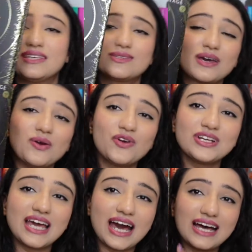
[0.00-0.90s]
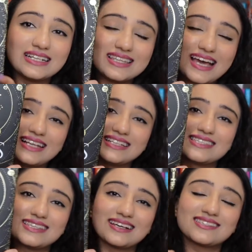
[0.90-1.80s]
so I already had the Atlas
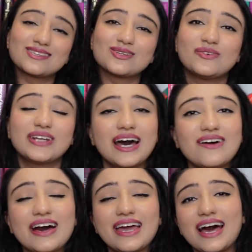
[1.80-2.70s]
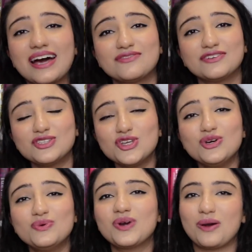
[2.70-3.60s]
6, so now I have
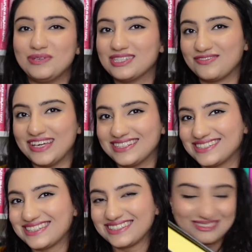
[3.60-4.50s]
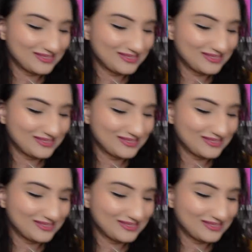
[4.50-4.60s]
2 copies of it.